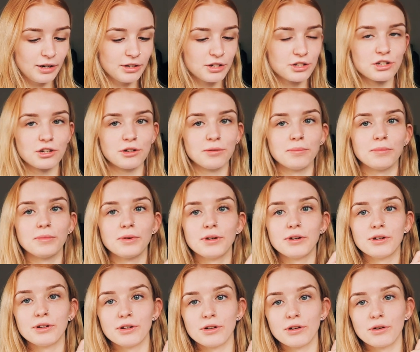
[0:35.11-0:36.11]
some
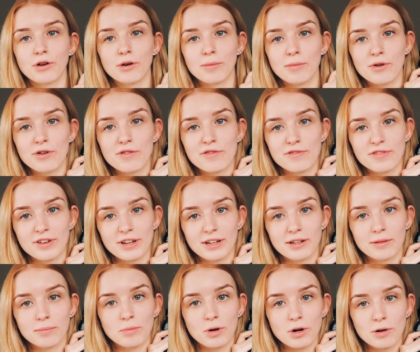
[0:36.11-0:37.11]
normal
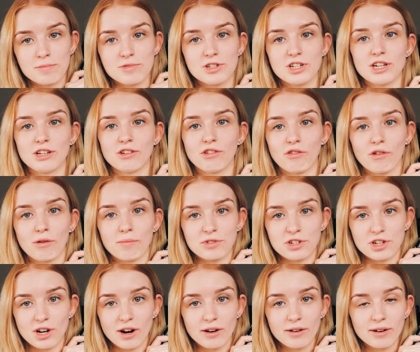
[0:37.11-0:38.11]
fitted mom jeans from
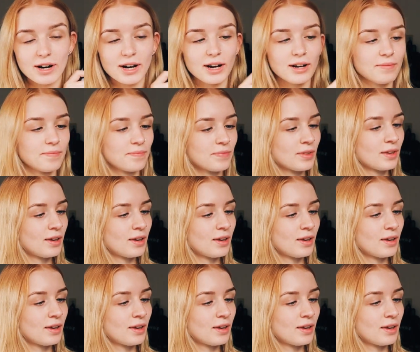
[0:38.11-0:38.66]
Zara,